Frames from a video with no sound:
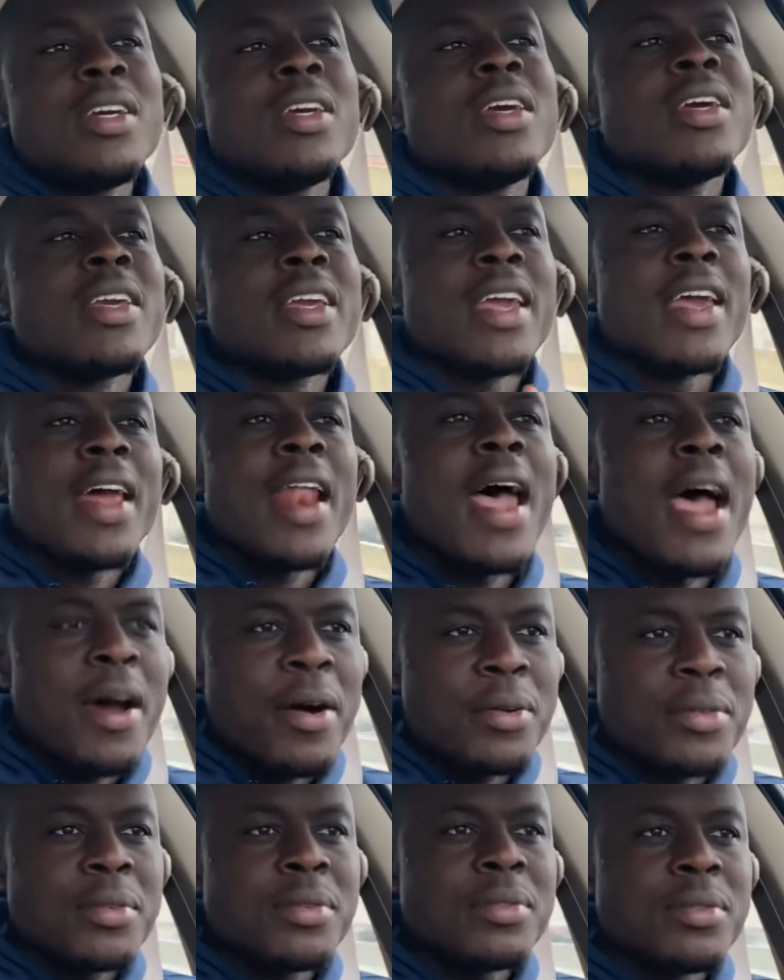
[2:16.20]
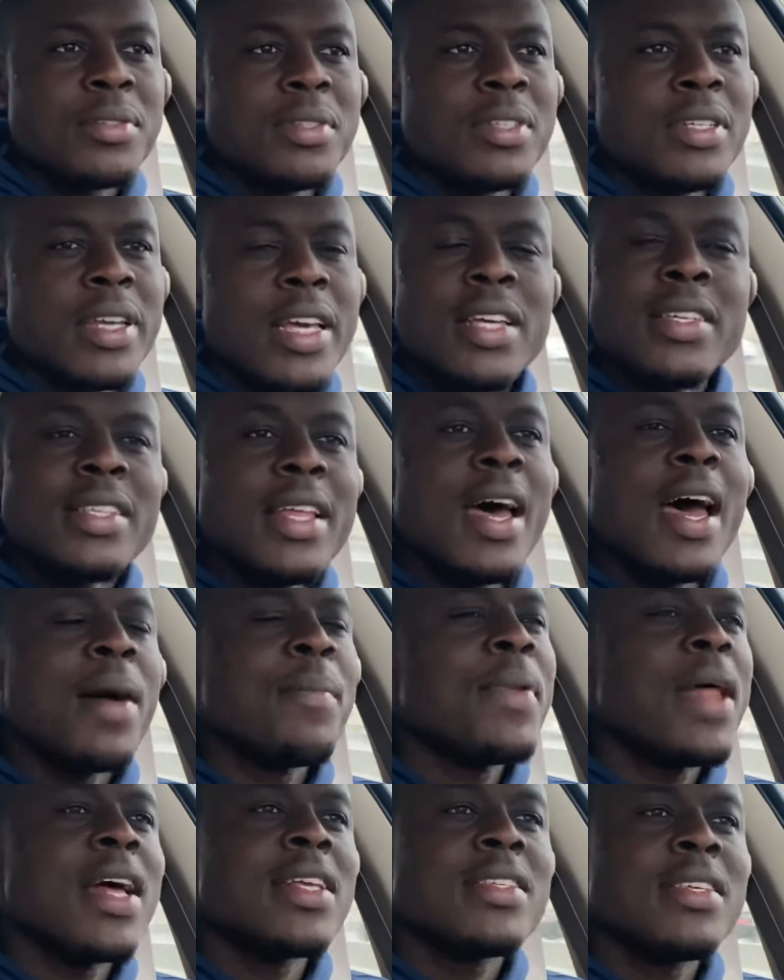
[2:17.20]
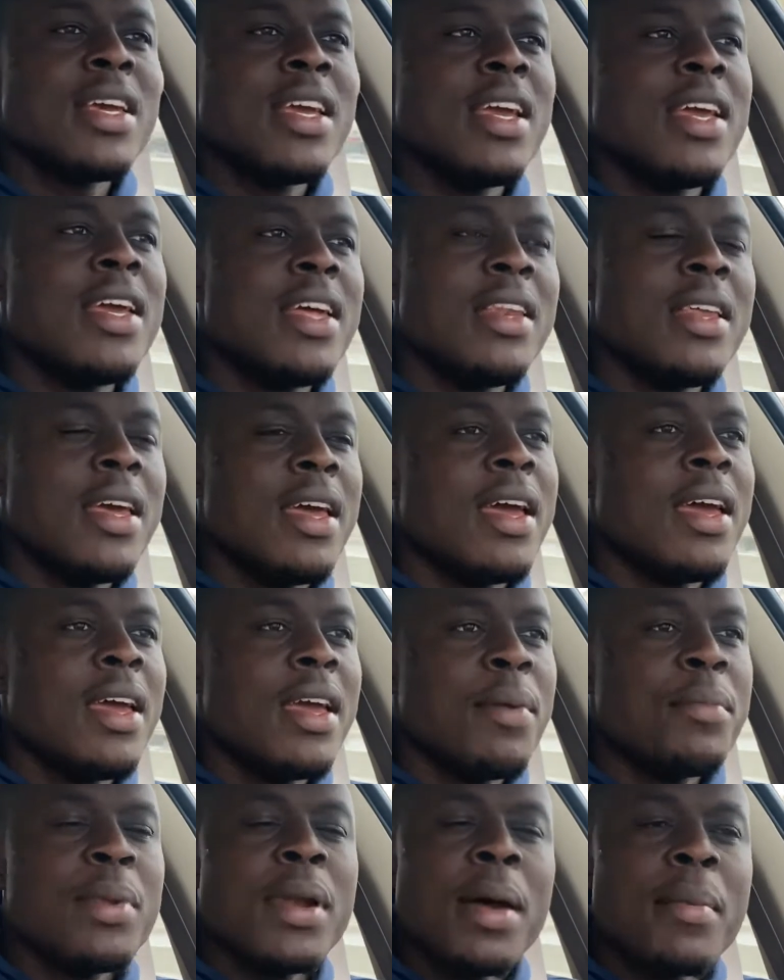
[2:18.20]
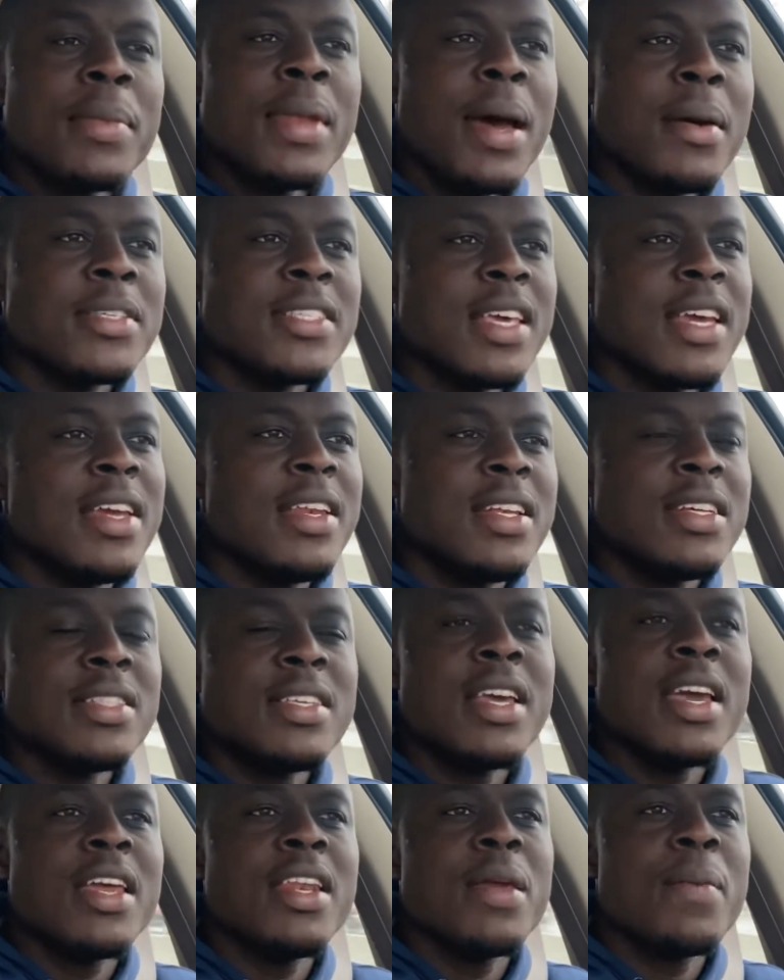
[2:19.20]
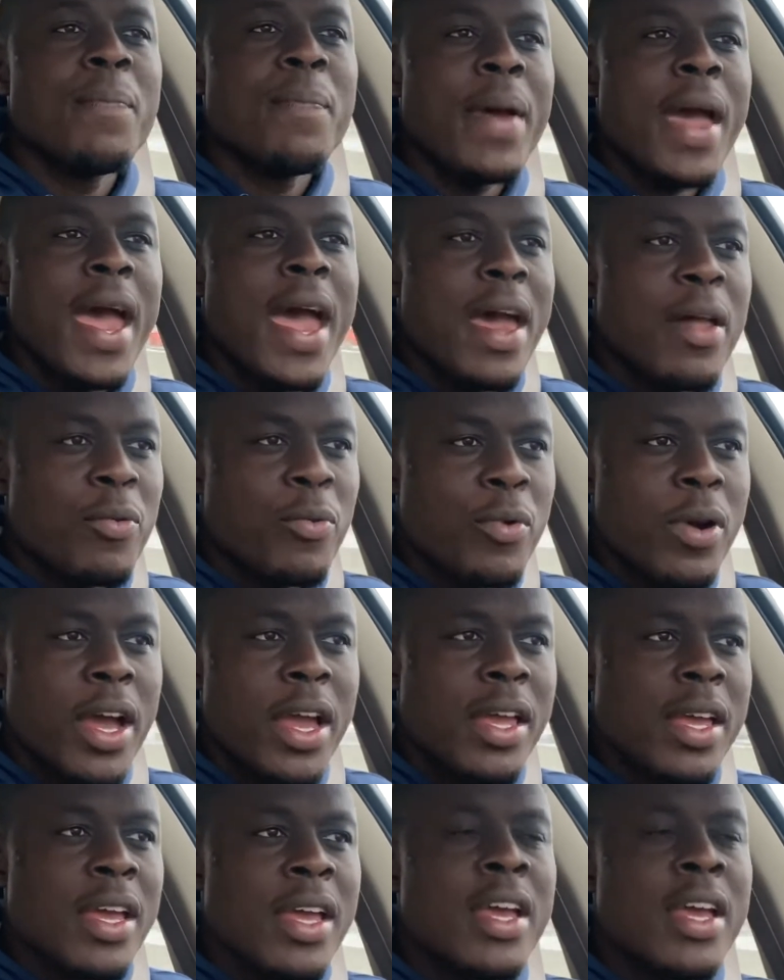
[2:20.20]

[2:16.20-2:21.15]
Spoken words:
get out. I'm not saying this in any bad way.